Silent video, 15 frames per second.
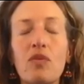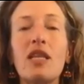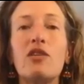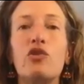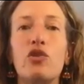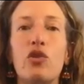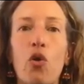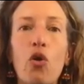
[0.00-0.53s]

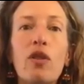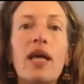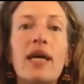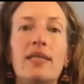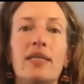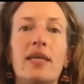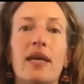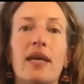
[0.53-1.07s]
So the whole
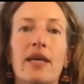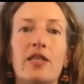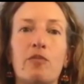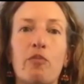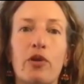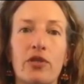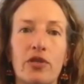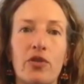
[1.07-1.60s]
idea is
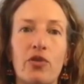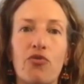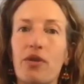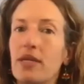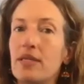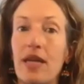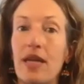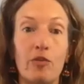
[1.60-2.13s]
person 3
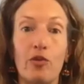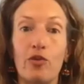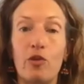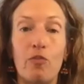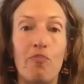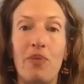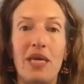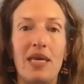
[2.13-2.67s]
is not supposed to
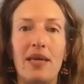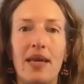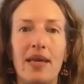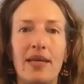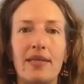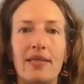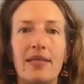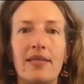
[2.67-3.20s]
be in
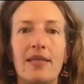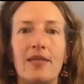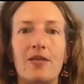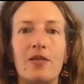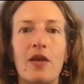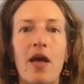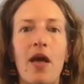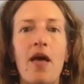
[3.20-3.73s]

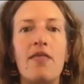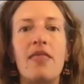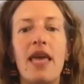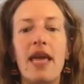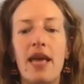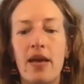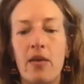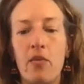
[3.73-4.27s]
existence.
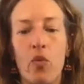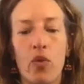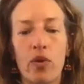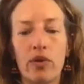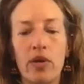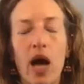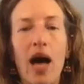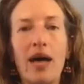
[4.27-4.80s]
They were
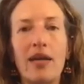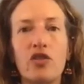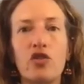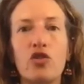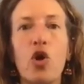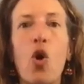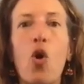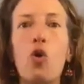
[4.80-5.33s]
not
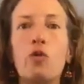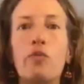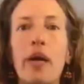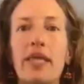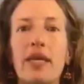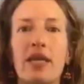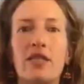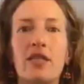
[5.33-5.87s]
told by
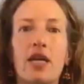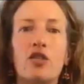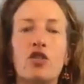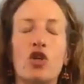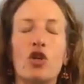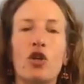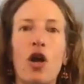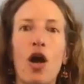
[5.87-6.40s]
the
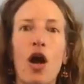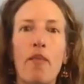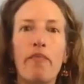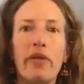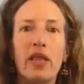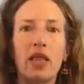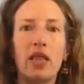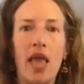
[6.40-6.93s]
conductor,
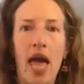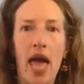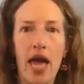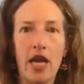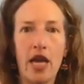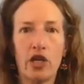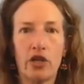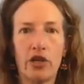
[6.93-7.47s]

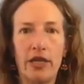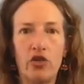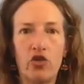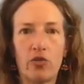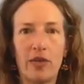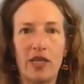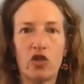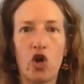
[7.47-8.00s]
play your
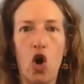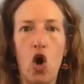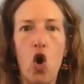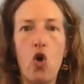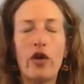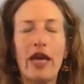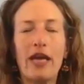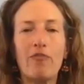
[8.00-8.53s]
instrument,
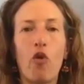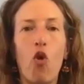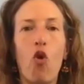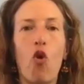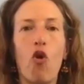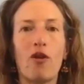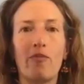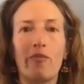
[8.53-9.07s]
go get
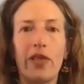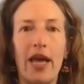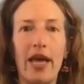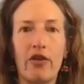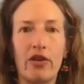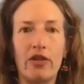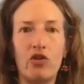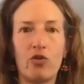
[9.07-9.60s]
born, play
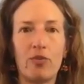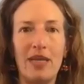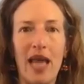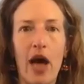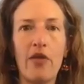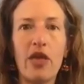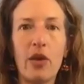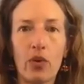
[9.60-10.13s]
your instrument
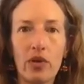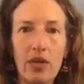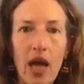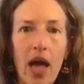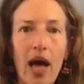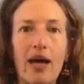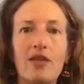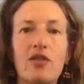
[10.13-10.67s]
now. They were
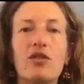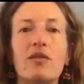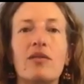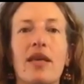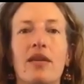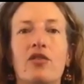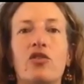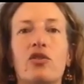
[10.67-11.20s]
not.
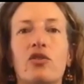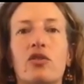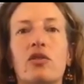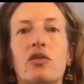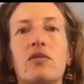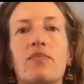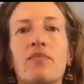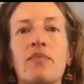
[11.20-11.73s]
They just
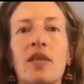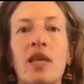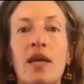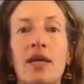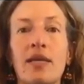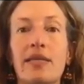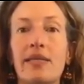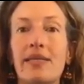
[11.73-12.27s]

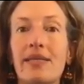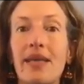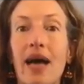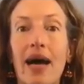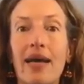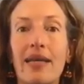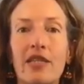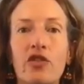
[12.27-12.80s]

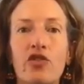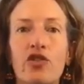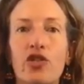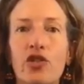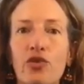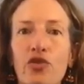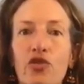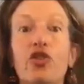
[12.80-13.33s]
decided
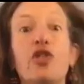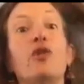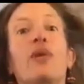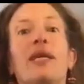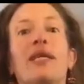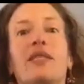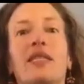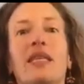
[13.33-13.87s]
to do
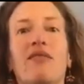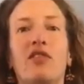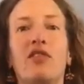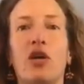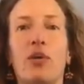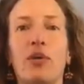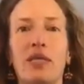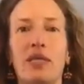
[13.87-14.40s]
it, even
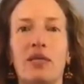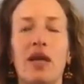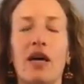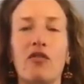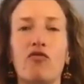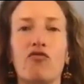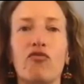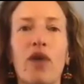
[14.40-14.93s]
though it's
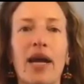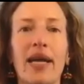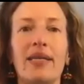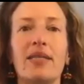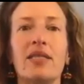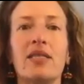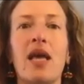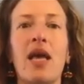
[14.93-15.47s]
not right.